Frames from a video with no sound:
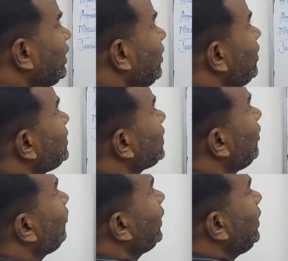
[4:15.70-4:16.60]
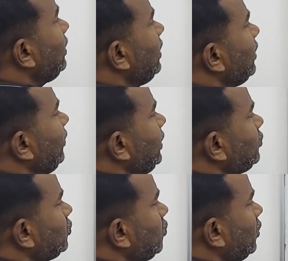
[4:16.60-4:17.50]
the table is complete, we
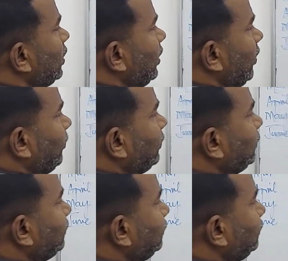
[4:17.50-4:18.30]
need to total them up.